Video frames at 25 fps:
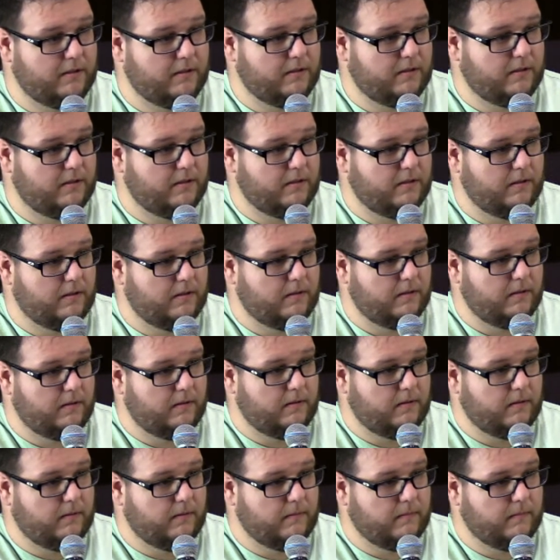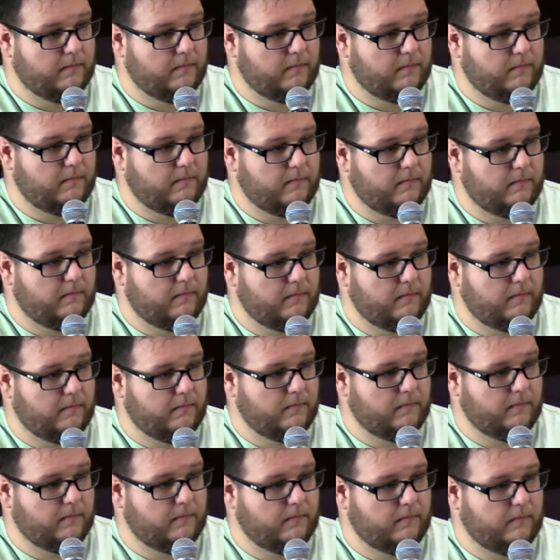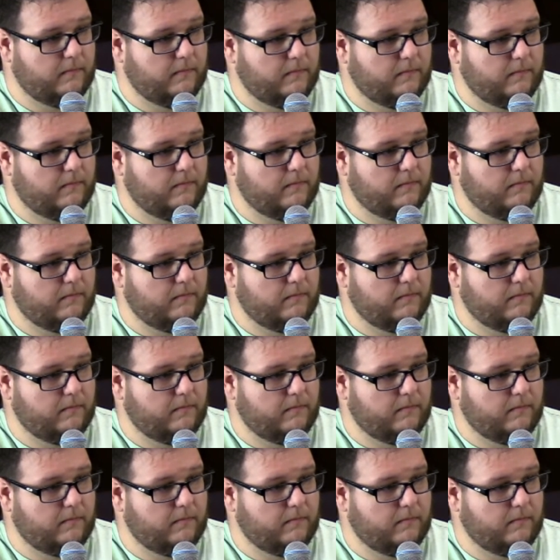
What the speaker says: (silence)